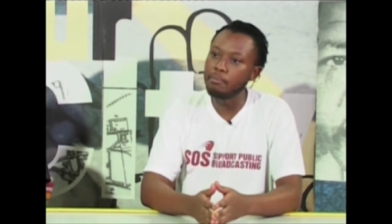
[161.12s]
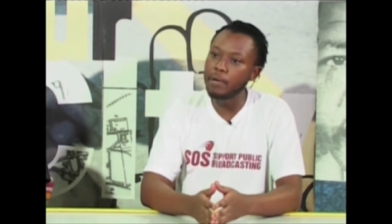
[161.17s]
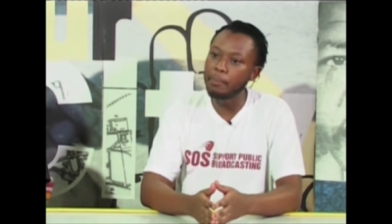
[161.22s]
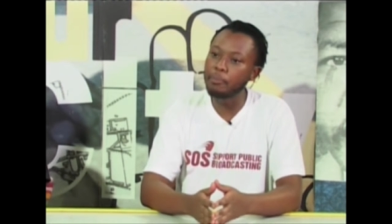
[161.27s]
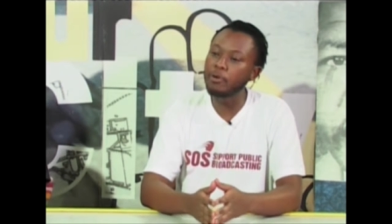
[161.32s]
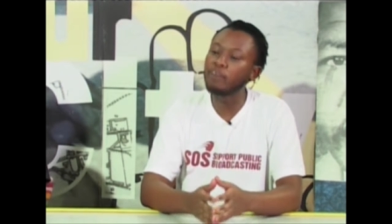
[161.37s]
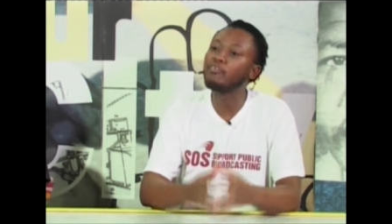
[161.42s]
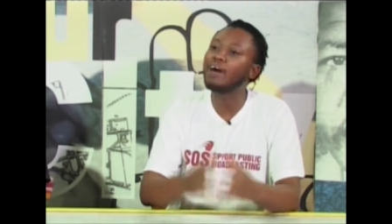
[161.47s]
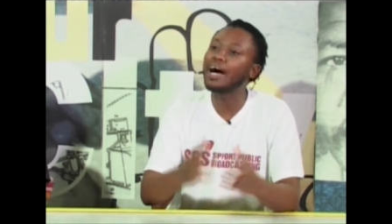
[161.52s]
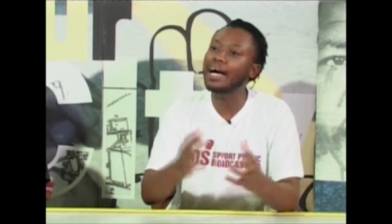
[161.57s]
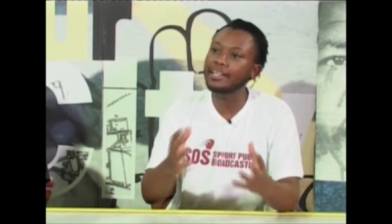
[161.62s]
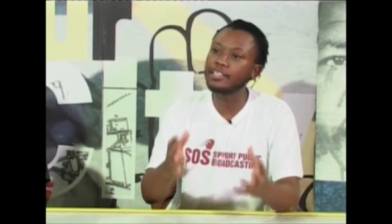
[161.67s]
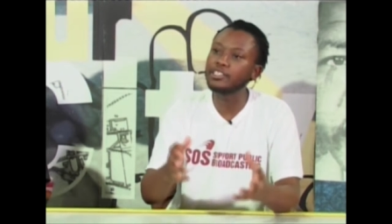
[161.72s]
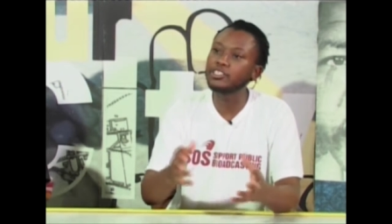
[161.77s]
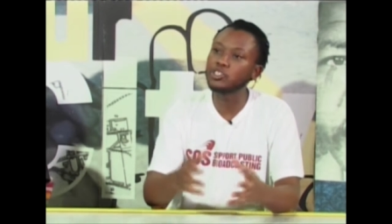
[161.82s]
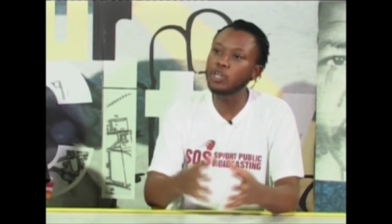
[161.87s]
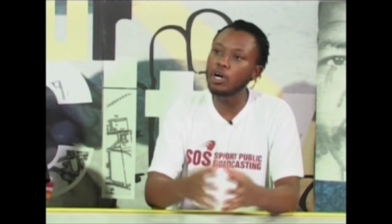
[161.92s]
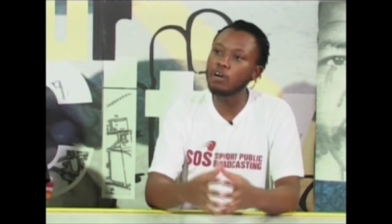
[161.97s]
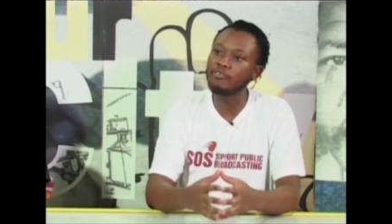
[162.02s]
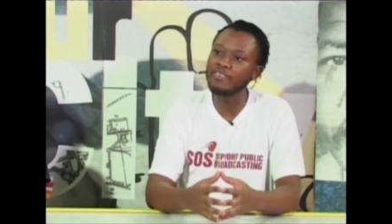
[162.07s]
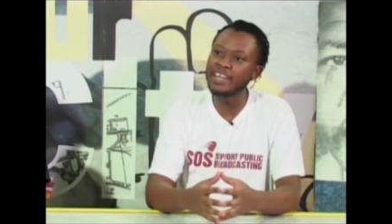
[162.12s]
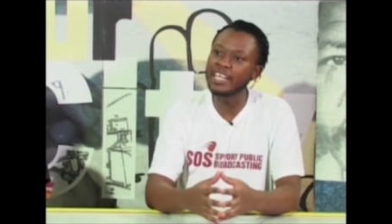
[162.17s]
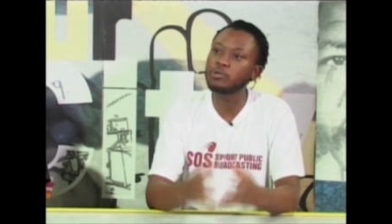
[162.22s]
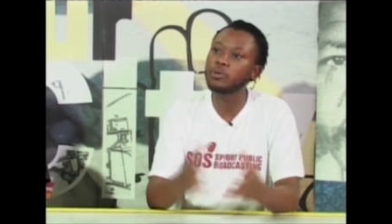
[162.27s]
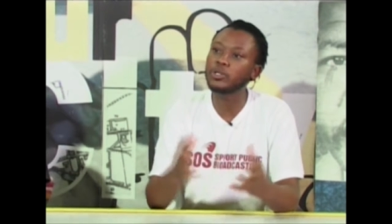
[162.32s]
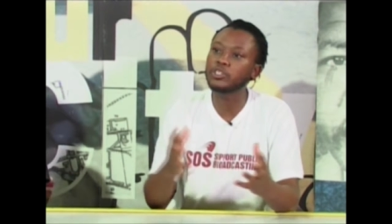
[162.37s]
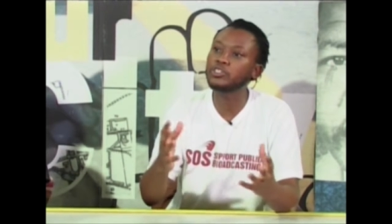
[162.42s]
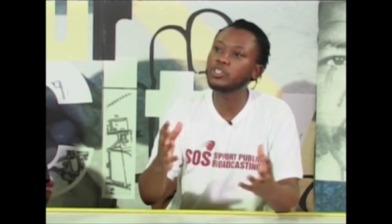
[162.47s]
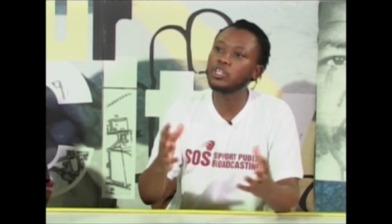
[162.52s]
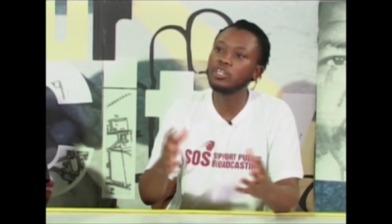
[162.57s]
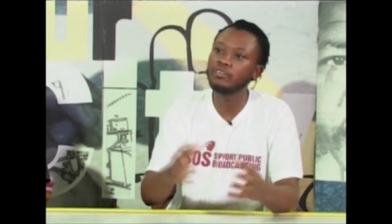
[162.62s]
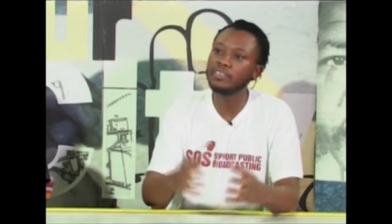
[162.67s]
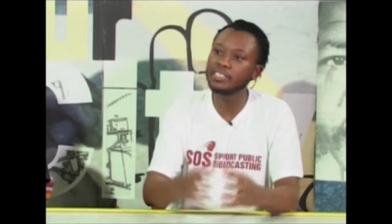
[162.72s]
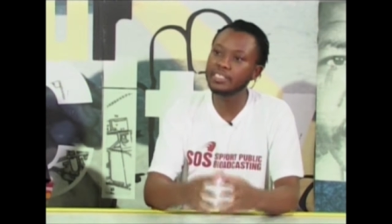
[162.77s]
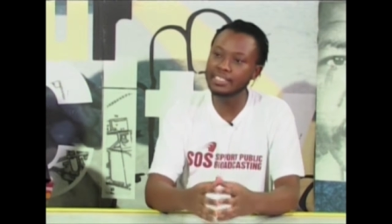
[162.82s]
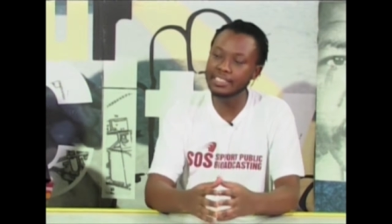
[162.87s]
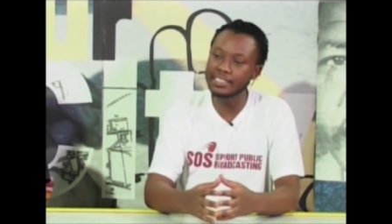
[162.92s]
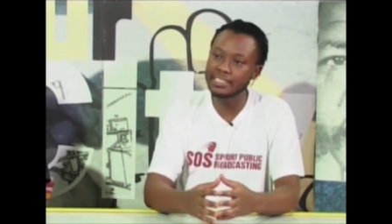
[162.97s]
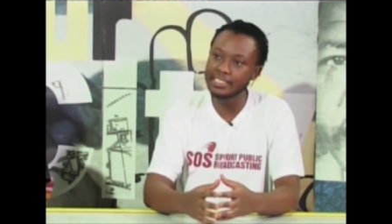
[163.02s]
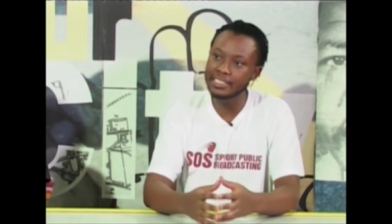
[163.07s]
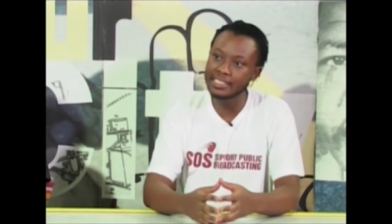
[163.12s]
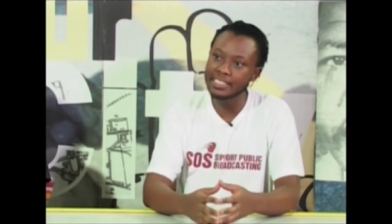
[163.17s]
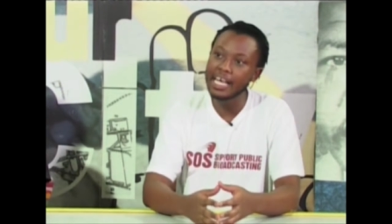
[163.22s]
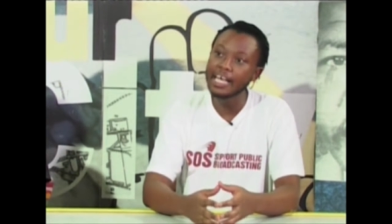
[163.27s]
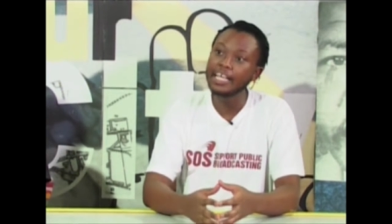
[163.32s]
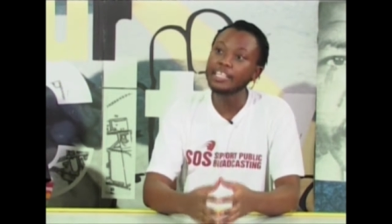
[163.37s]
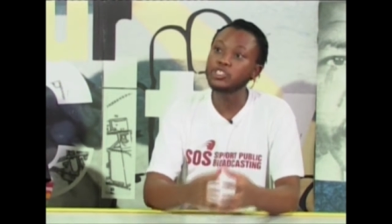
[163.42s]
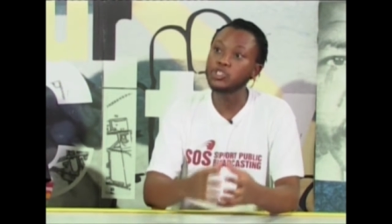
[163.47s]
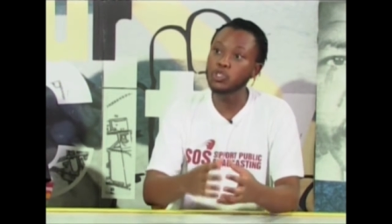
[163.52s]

providers of network services,